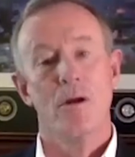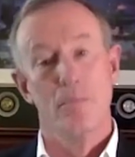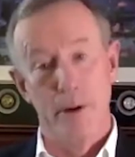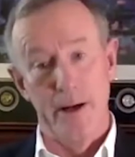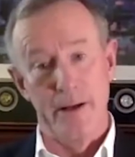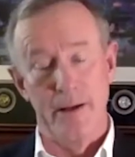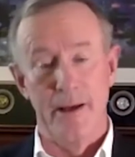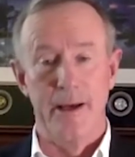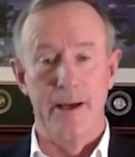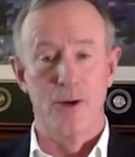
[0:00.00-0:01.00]
But
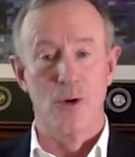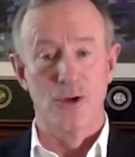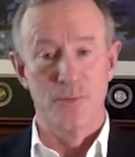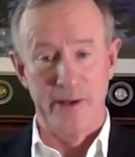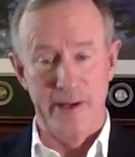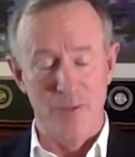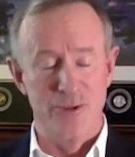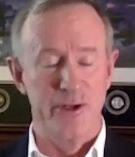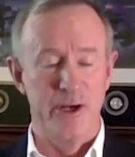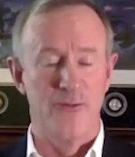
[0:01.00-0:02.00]
uh, of course, my dad
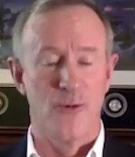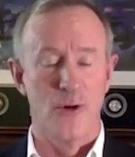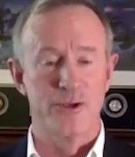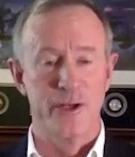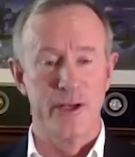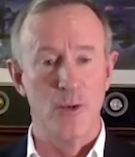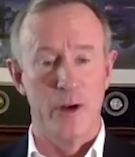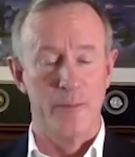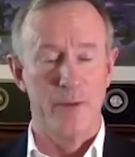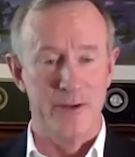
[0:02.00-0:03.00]
was in the Air Force, and he
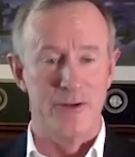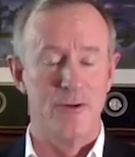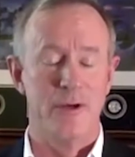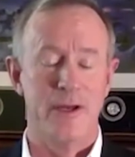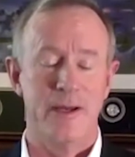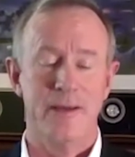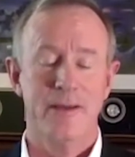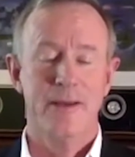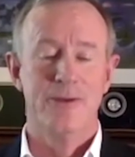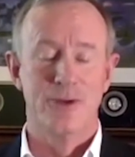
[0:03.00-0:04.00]
wanted me to uh,
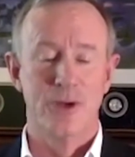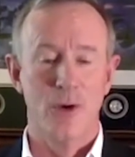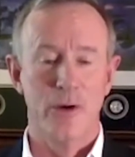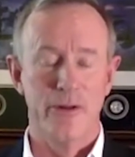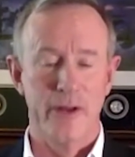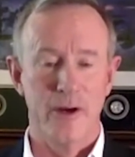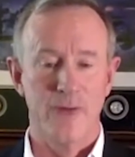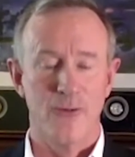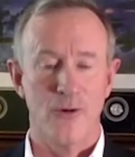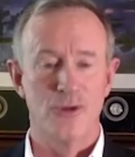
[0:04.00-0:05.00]
to go into the Air
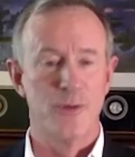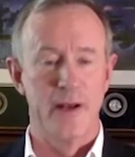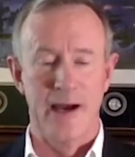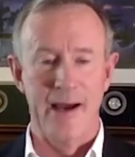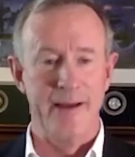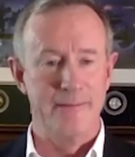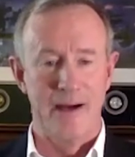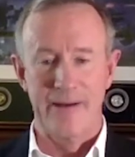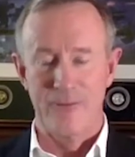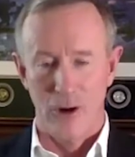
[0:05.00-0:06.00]
Force. But I
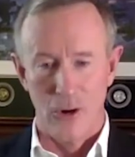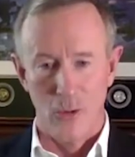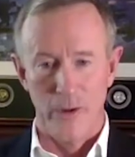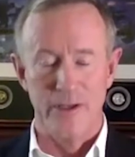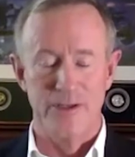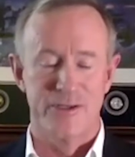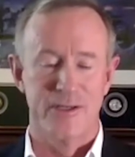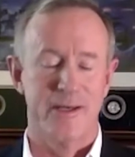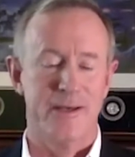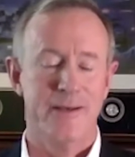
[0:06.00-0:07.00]
I've always
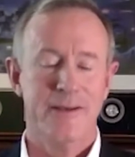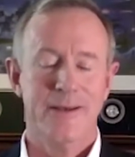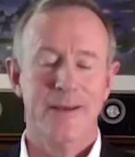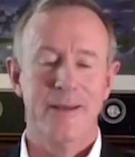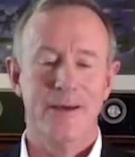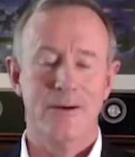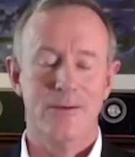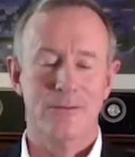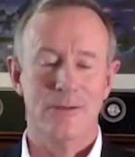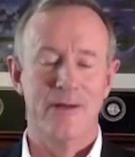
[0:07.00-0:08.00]
uh, you
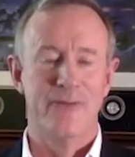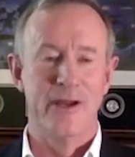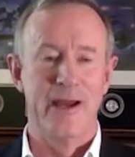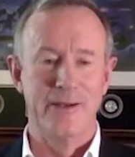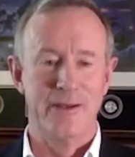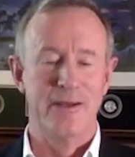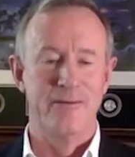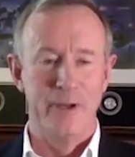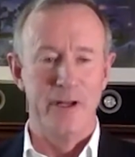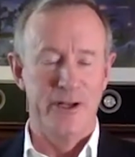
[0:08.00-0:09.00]
know loved the idea
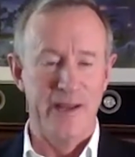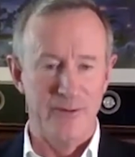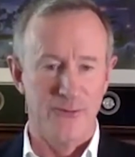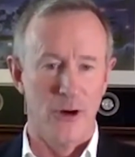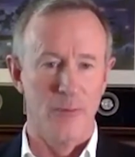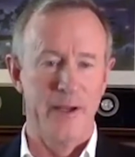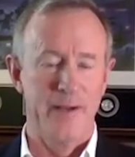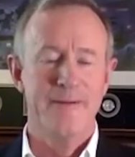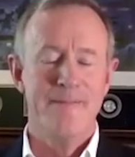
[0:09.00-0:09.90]
of being a Navy frogman.